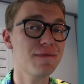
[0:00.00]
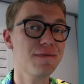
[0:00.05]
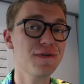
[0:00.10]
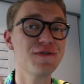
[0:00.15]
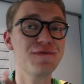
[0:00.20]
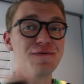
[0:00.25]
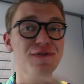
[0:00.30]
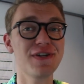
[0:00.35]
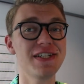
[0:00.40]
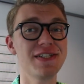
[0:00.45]

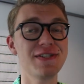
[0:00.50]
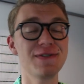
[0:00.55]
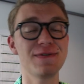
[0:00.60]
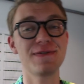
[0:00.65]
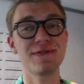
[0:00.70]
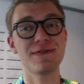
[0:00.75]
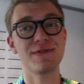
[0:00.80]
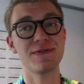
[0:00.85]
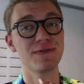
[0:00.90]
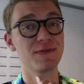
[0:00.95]
feel free to
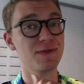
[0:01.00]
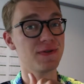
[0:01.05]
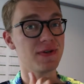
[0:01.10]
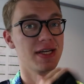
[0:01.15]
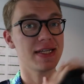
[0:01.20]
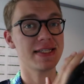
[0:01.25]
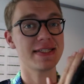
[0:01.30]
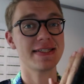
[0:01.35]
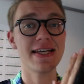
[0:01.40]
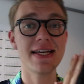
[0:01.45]

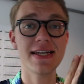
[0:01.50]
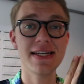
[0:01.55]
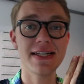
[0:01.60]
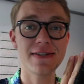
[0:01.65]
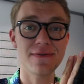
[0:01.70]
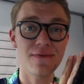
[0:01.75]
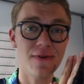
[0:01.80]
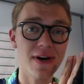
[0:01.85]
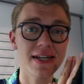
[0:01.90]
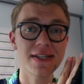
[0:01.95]
send
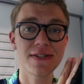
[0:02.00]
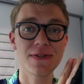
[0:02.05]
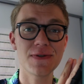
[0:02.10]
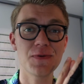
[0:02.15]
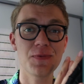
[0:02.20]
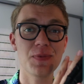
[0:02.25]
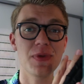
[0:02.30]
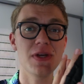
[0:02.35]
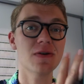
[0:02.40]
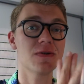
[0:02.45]
it right to
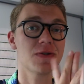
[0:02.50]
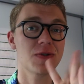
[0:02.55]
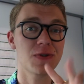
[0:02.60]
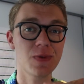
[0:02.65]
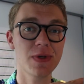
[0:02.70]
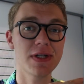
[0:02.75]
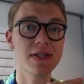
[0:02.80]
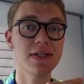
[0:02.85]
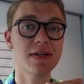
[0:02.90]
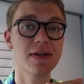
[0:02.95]
me on
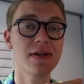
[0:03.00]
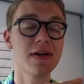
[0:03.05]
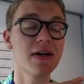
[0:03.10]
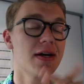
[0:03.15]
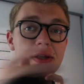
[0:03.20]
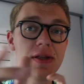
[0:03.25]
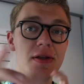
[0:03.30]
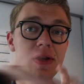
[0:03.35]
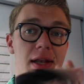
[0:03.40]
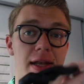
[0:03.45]
Twitter.
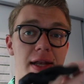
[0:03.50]
The